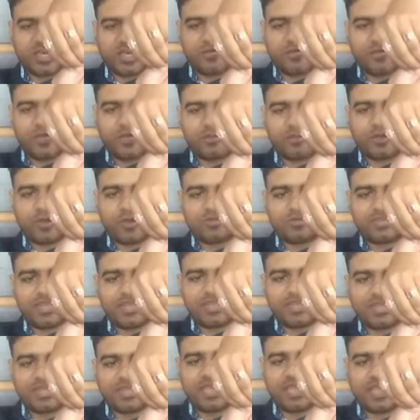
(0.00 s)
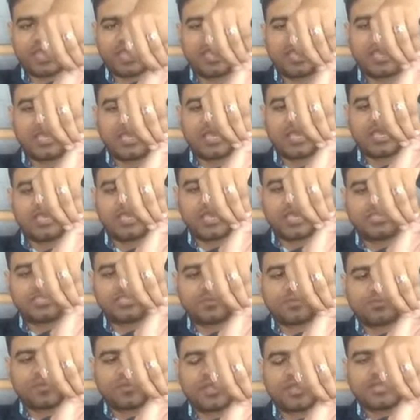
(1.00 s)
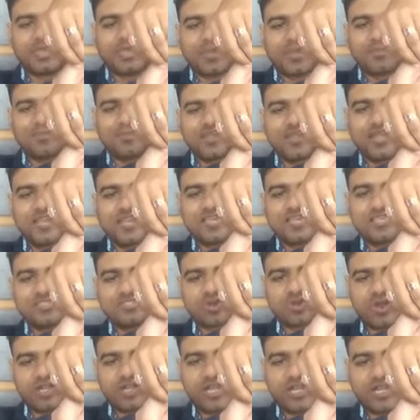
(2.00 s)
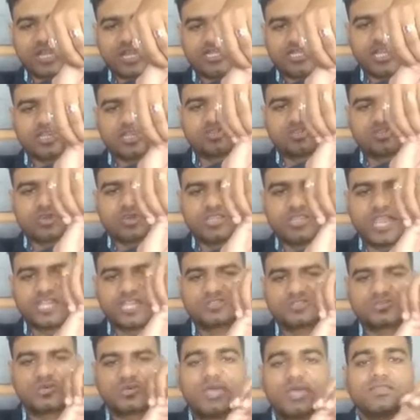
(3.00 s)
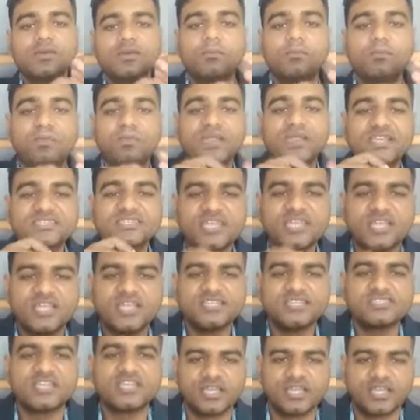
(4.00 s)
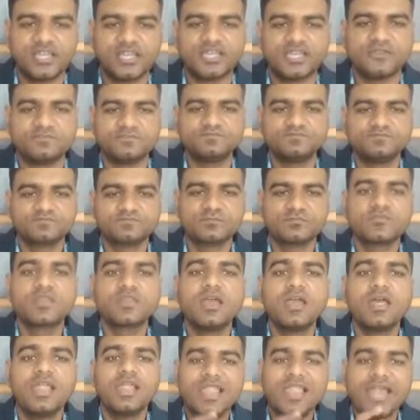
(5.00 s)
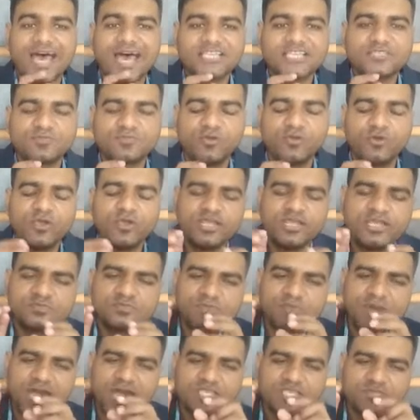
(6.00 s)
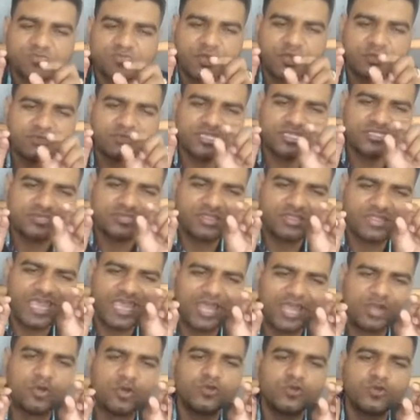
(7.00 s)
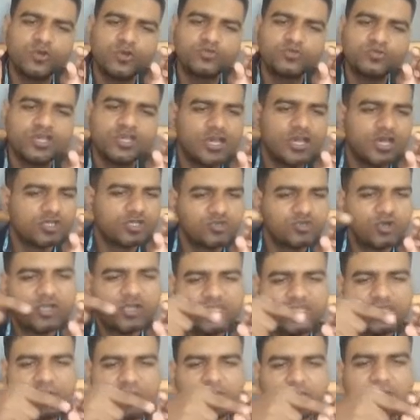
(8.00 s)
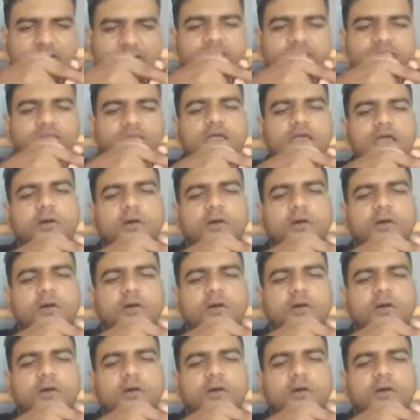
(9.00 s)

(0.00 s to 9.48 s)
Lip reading: away from that area, here the blood capillary is contracted, so that's why the friction is generated. Large fluid is passed from this narrow tube, so ultimately